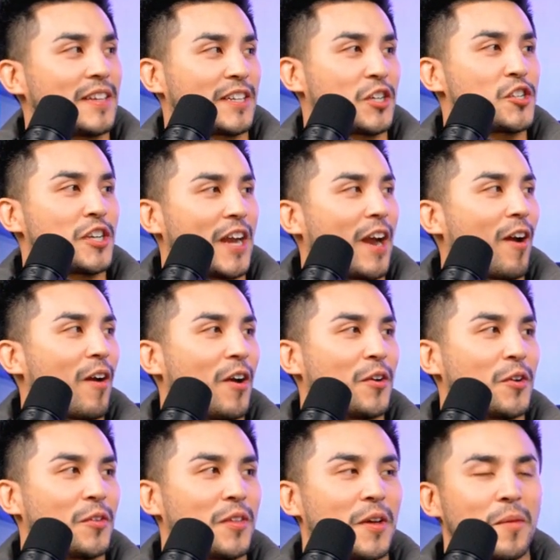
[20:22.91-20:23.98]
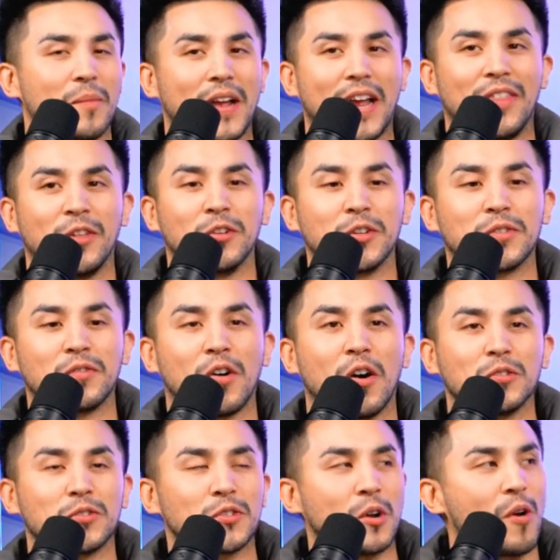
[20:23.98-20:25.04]
like a chair under them, and they'll just
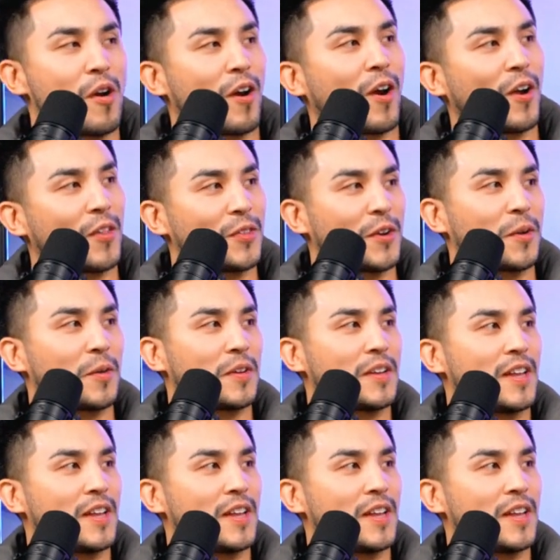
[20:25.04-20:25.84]
fall so hard on their